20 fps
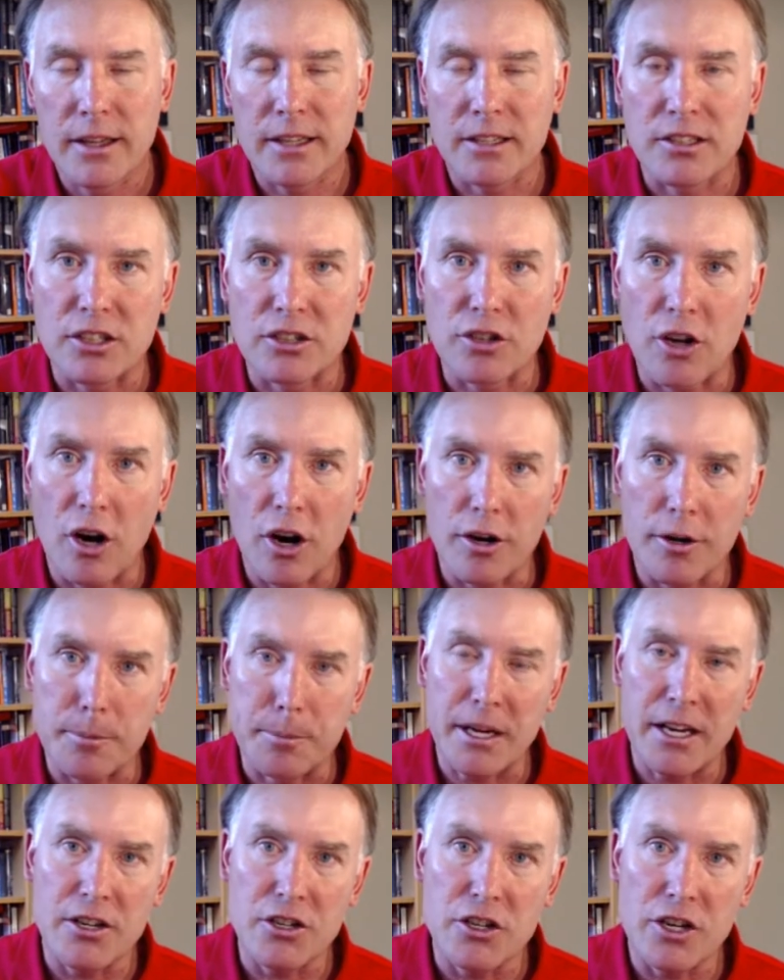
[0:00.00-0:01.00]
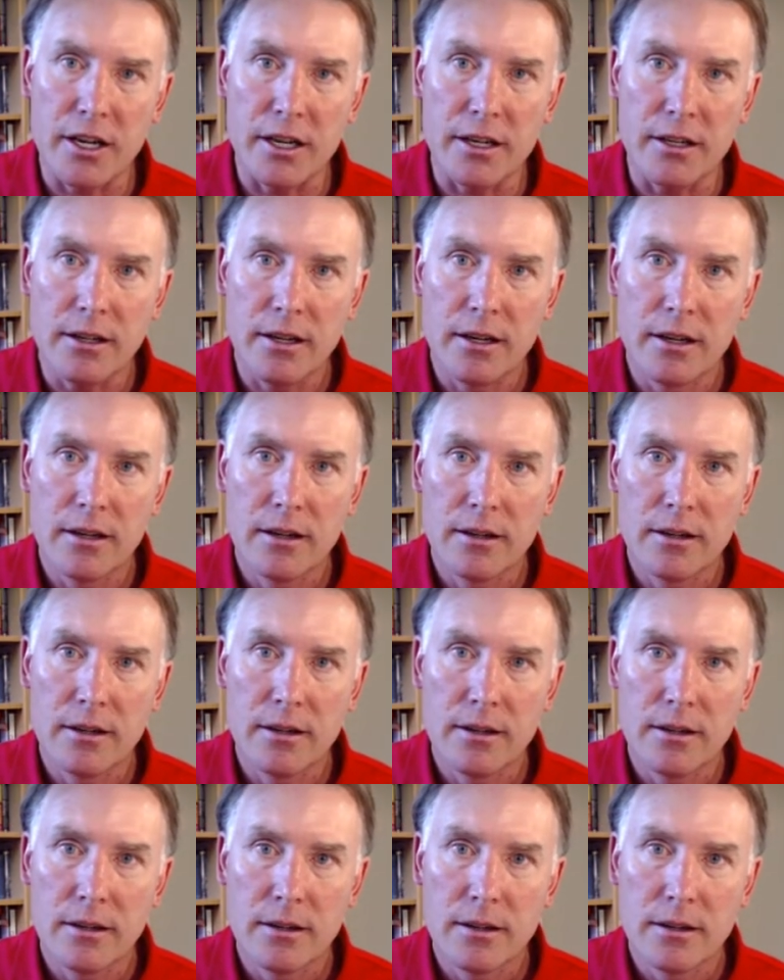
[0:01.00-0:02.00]
is our opinion.
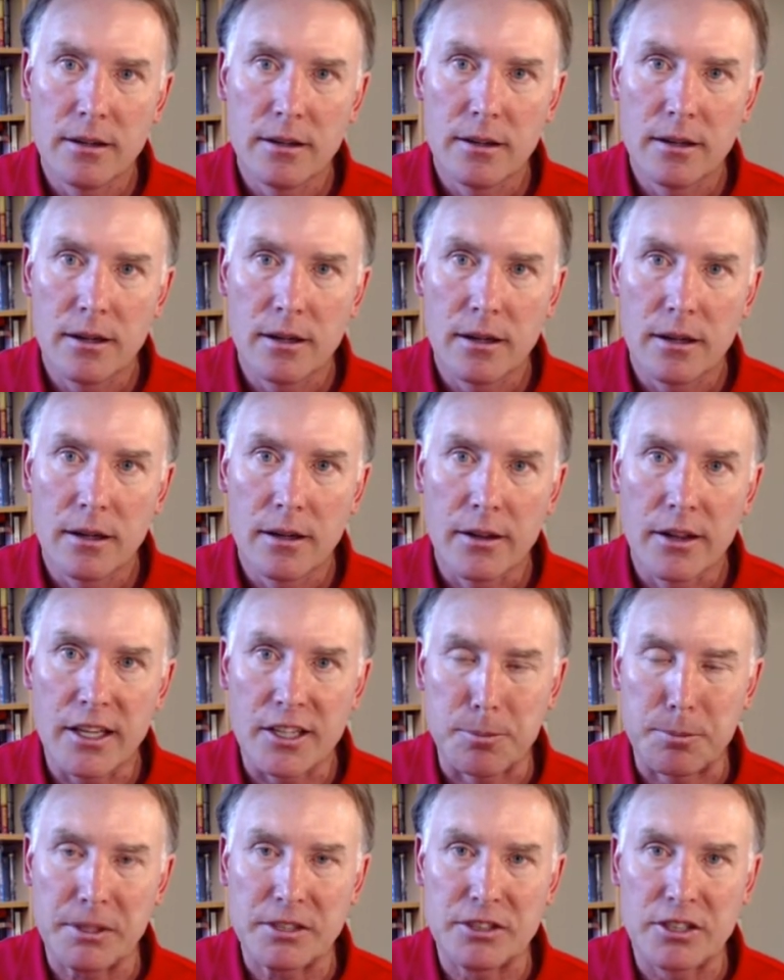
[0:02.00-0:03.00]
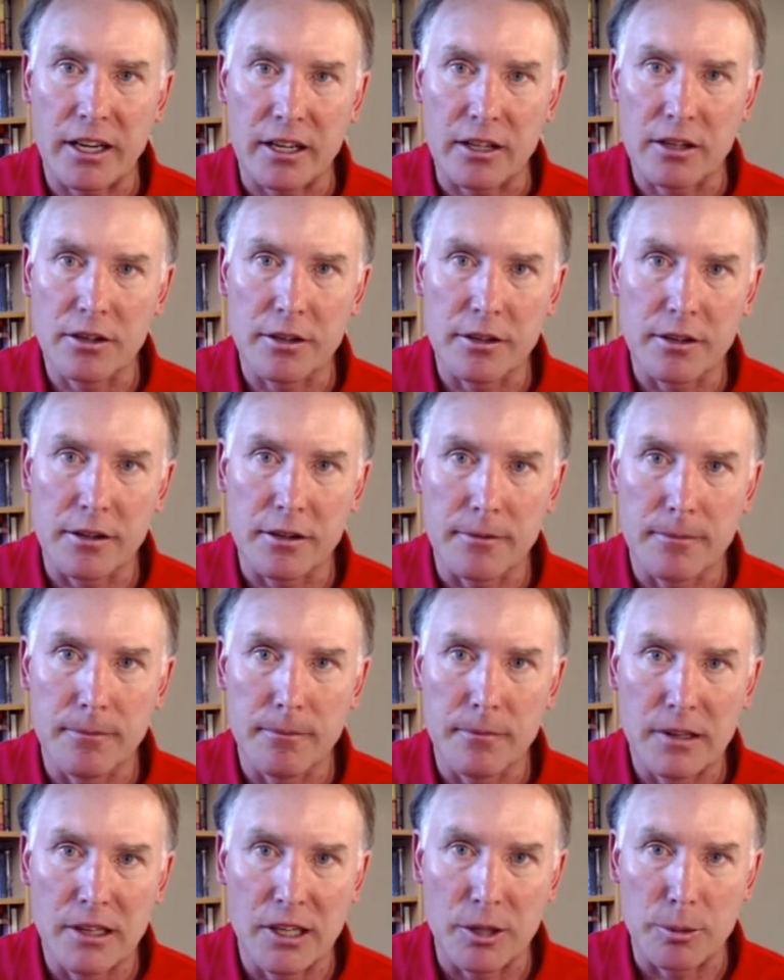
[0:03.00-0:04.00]
This particular
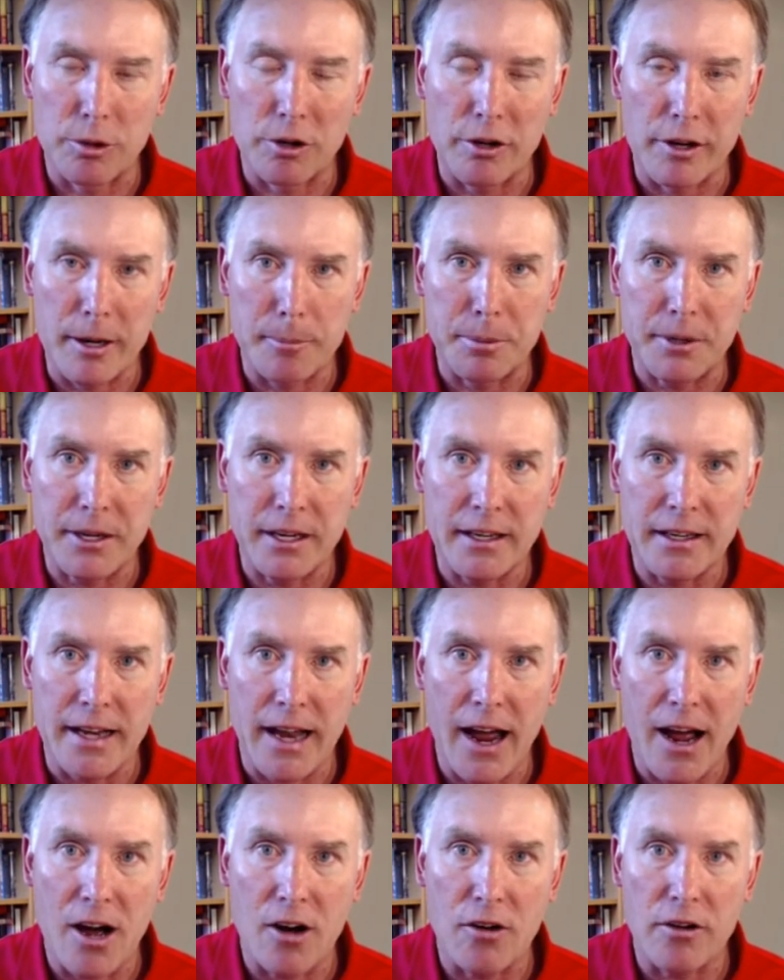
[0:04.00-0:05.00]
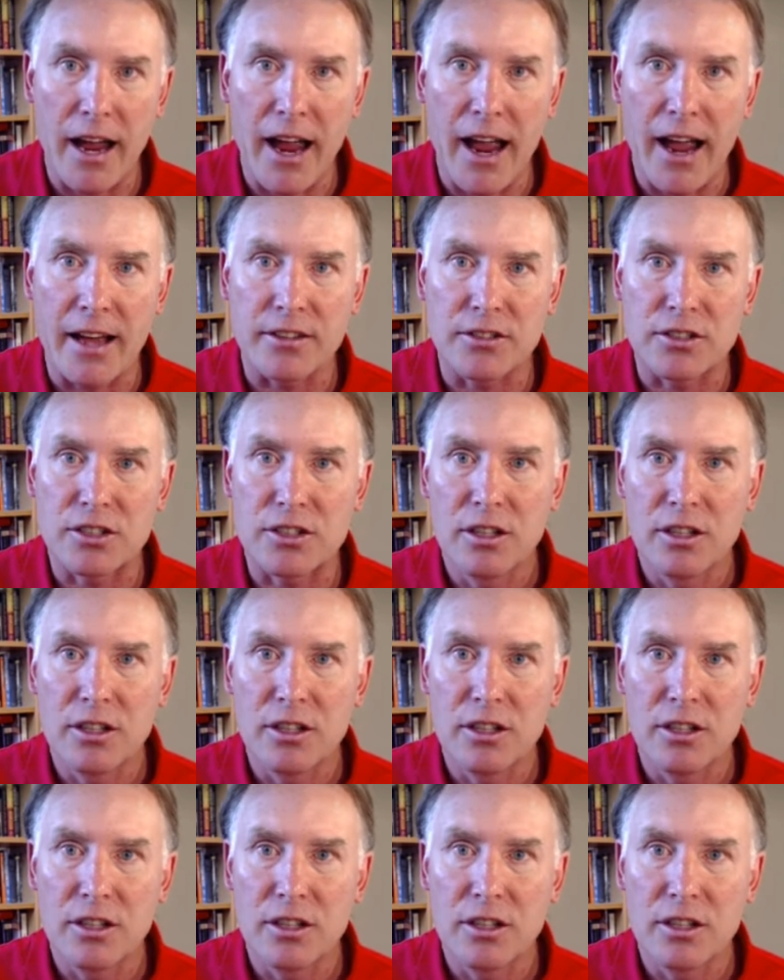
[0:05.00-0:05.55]
Liberal MP now has